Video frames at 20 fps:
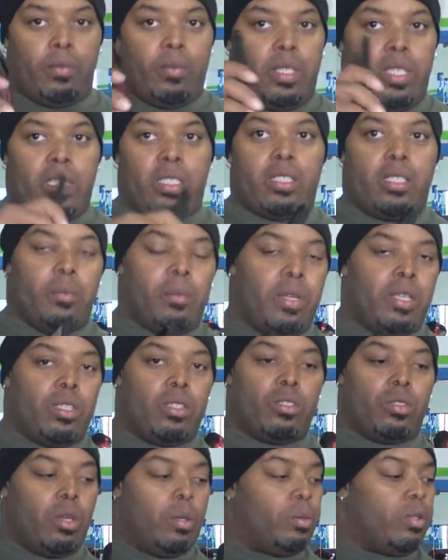links in my
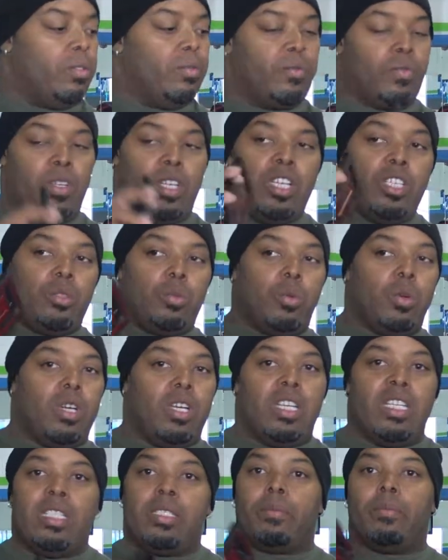description for each
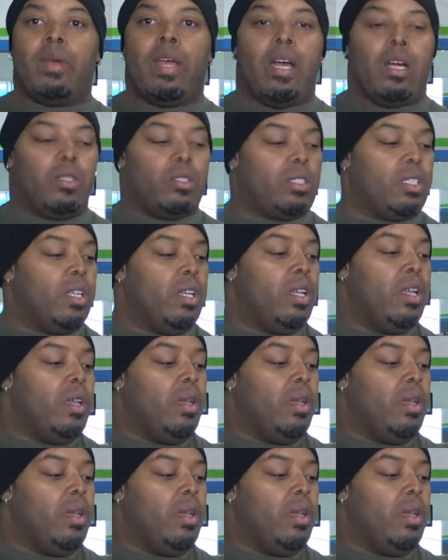one of these mounts.